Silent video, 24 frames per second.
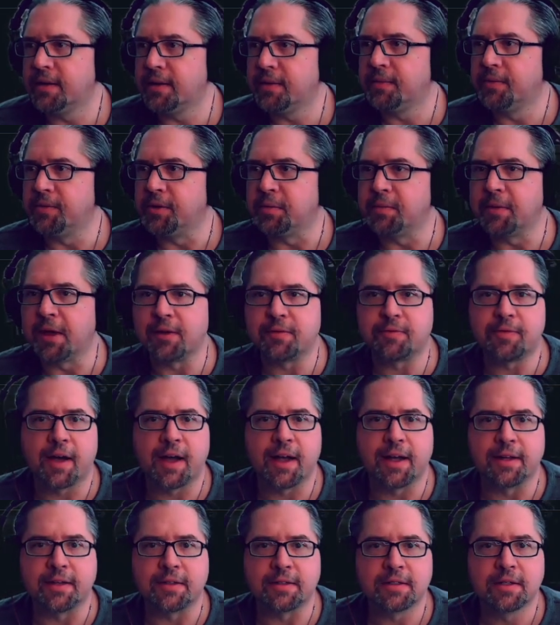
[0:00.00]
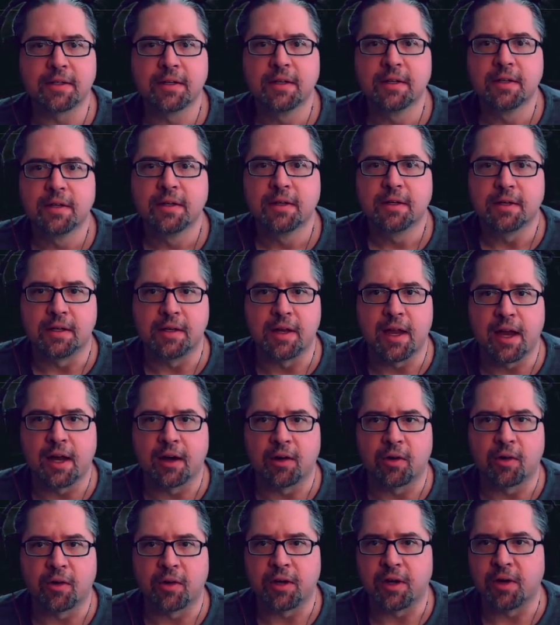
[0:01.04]
you may find an
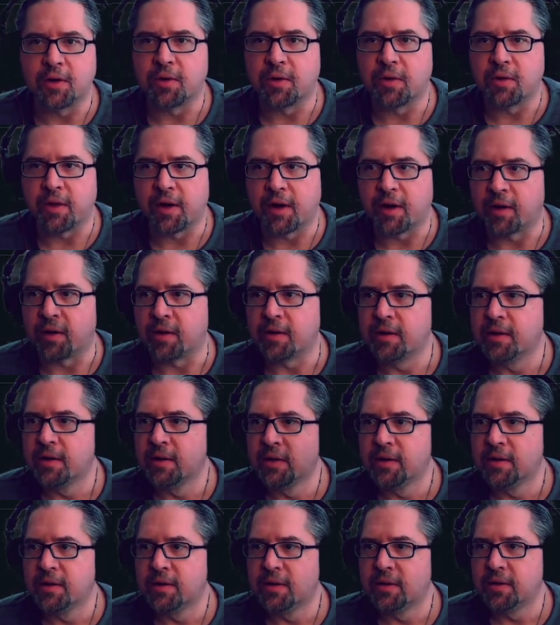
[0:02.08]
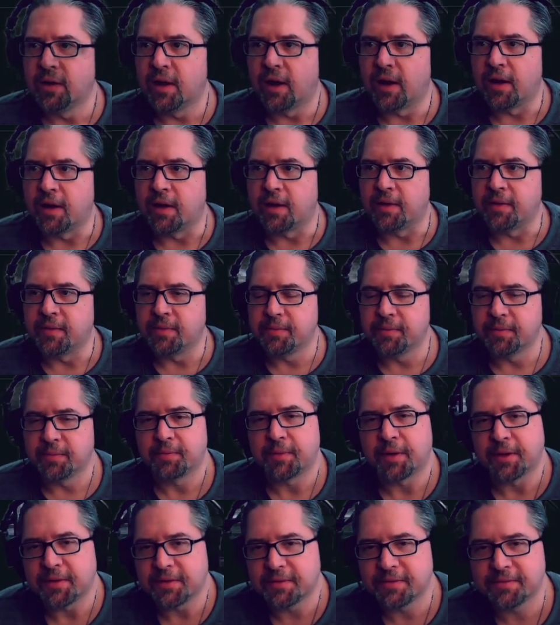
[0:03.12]
error here or there,
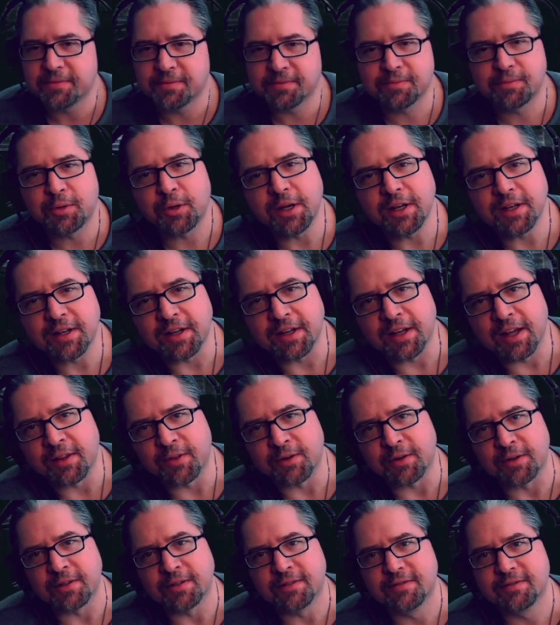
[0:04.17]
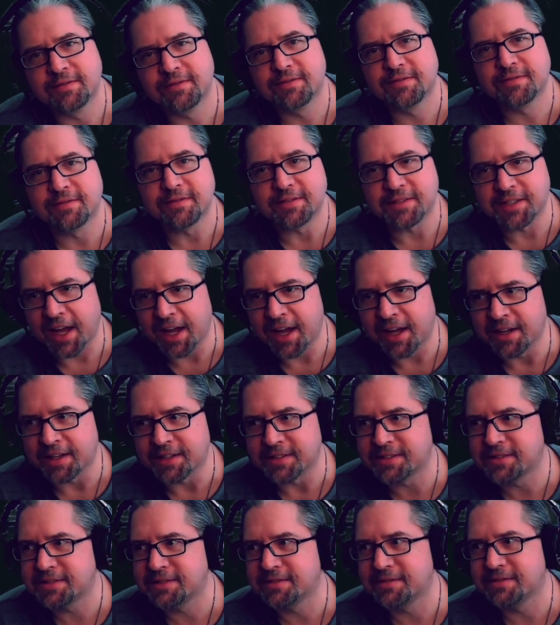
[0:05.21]
but putting together
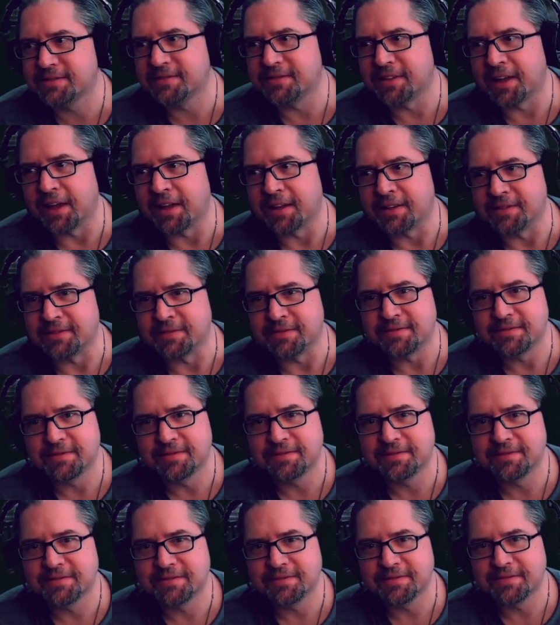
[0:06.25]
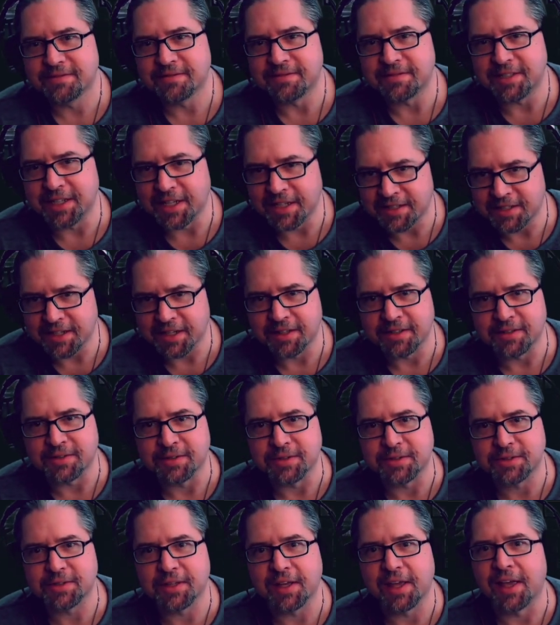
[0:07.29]
tags and
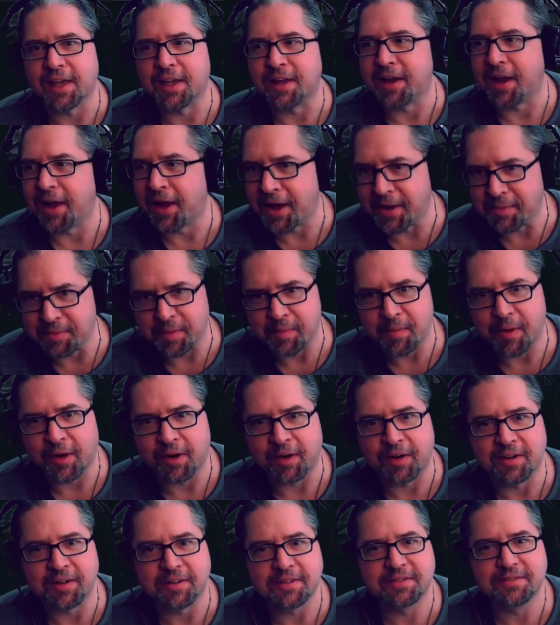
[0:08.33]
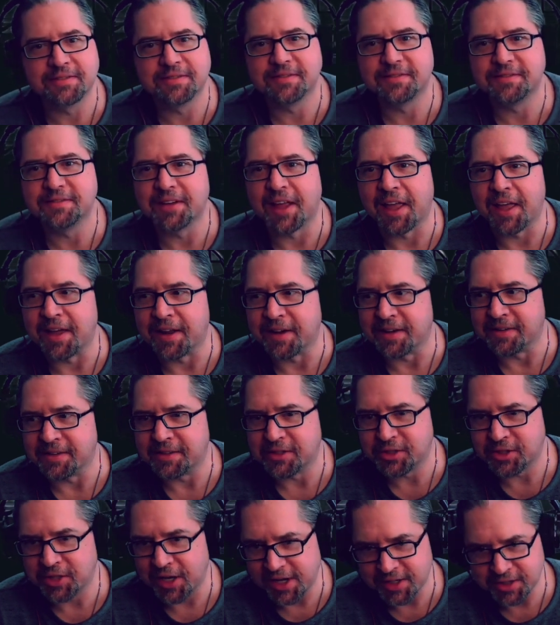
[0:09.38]
details and album art and
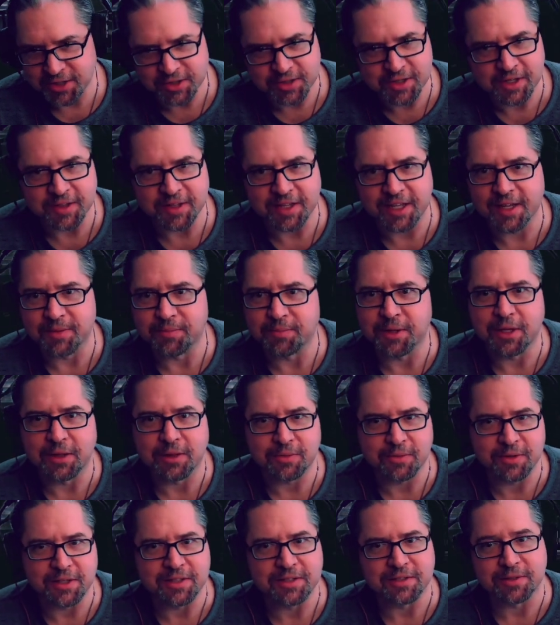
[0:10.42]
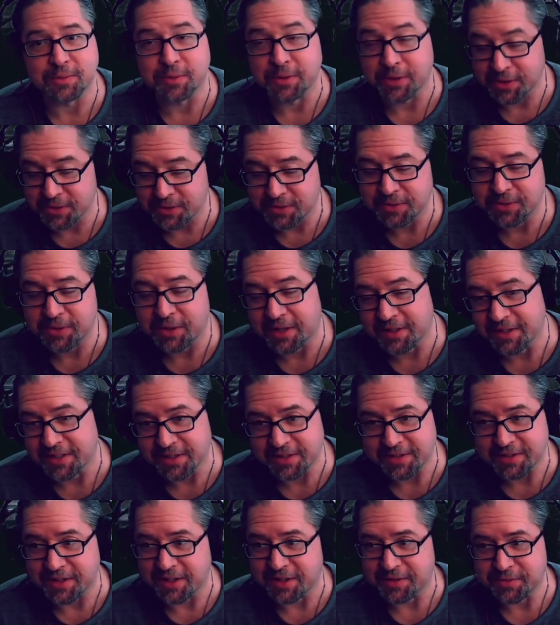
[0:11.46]
changing all the MP3s to include all
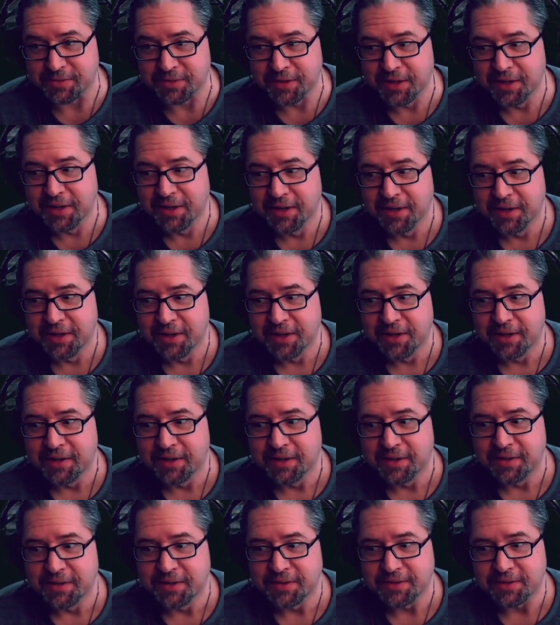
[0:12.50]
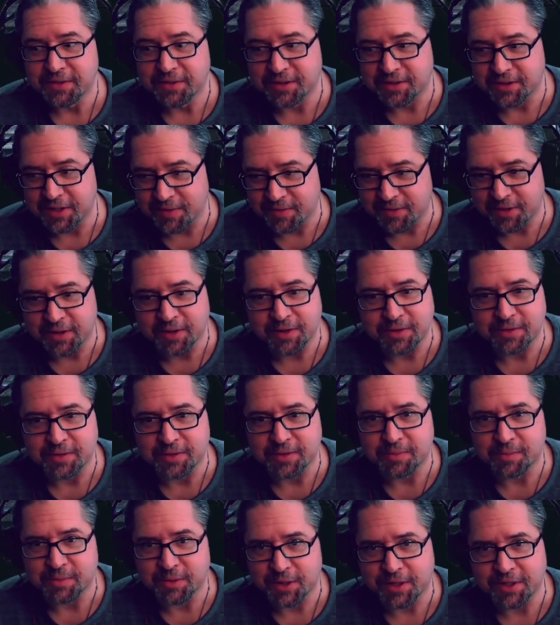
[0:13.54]
this stuff,
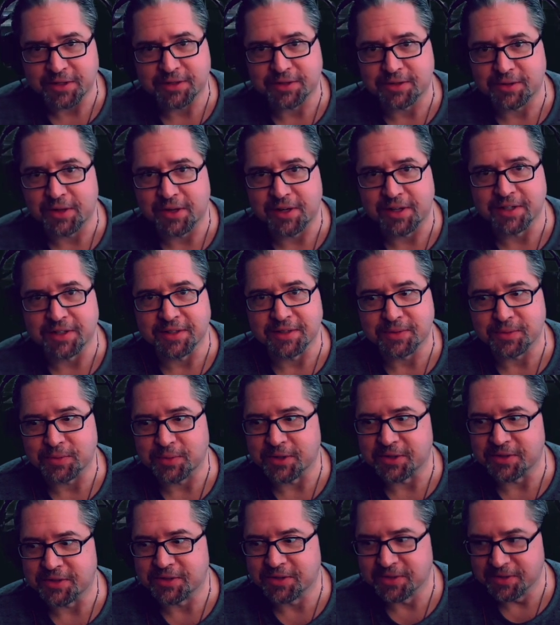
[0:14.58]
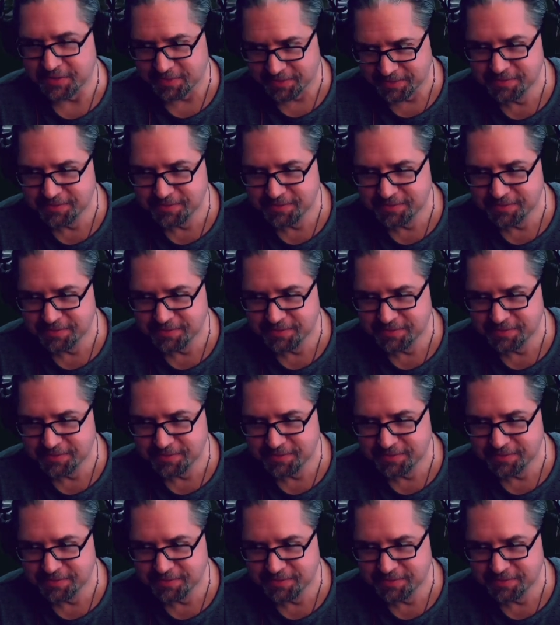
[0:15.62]
700 plus songs, was